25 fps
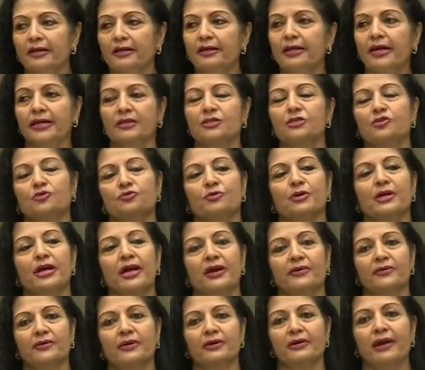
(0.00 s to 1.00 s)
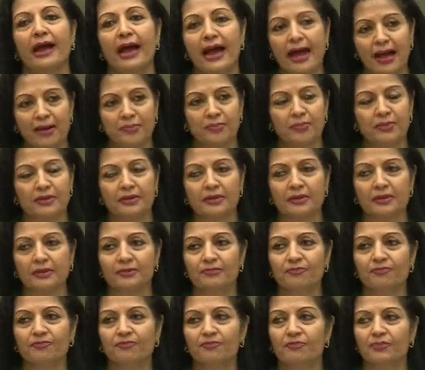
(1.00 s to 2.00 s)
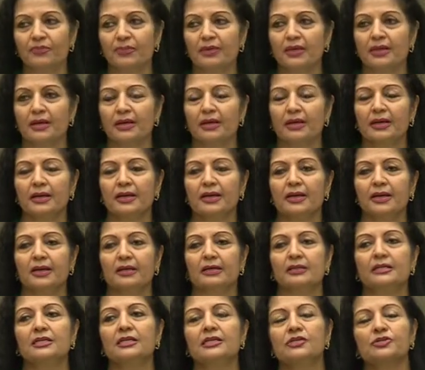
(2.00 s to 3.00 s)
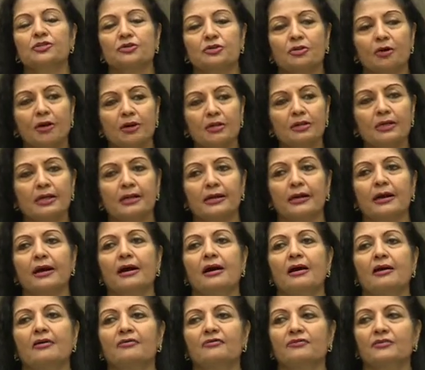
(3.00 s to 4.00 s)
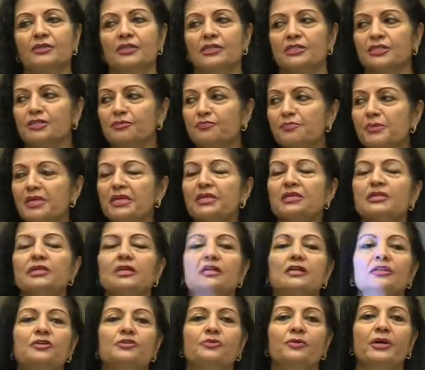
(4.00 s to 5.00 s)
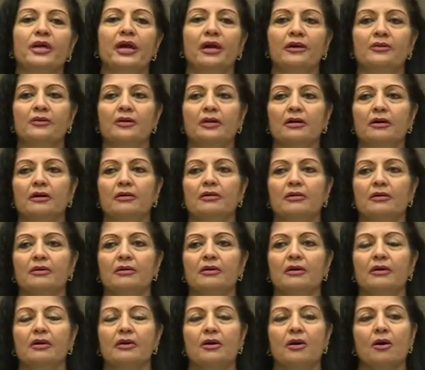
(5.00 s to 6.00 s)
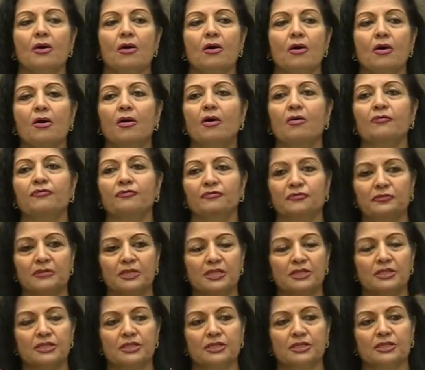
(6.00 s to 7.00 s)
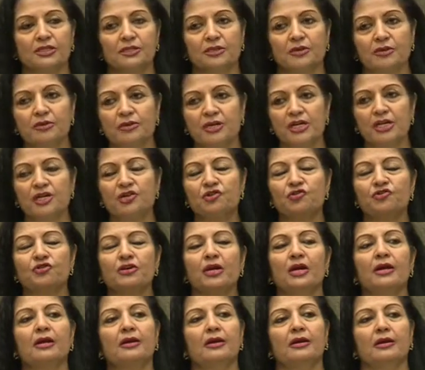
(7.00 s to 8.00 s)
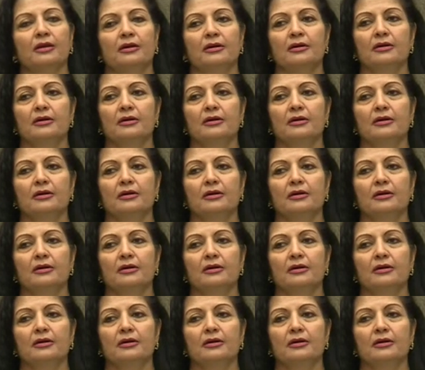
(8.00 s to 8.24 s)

get-together happen, this conclave, this meeting together of this regional